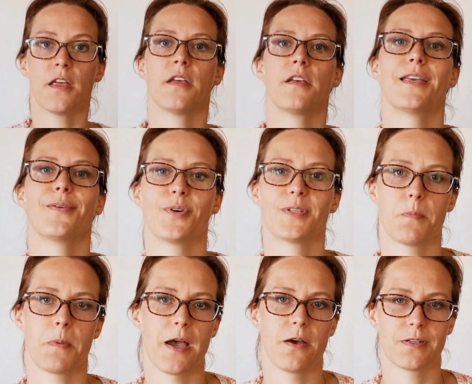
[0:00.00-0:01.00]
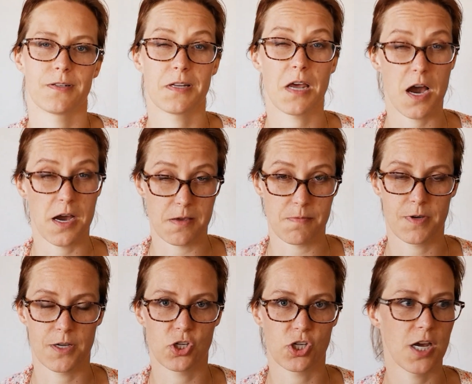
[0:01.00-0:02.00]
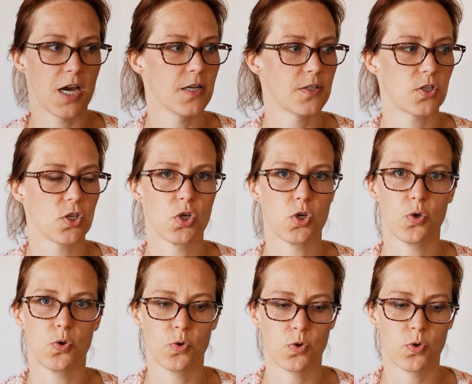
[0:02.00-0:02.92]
it was about time, and she has you